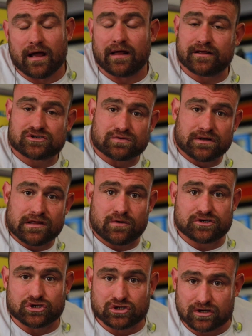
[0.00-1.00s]
And that's really
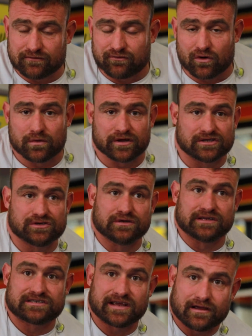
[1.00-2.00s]
what you're looking for when you're
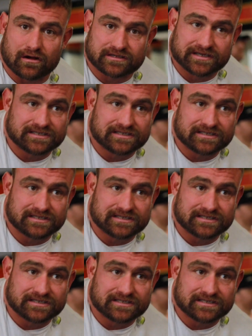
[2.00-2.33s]
doing this ART